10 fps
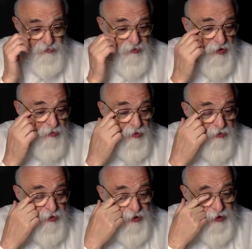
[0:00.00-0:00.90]
the
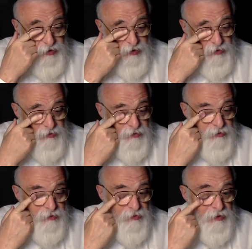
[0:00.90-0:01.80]
Ibur Veleda,
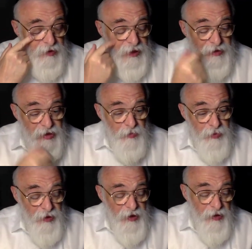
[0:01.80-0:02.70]
as it
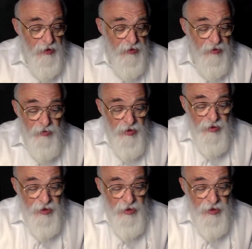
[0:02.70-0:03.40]
applies, the Gemara is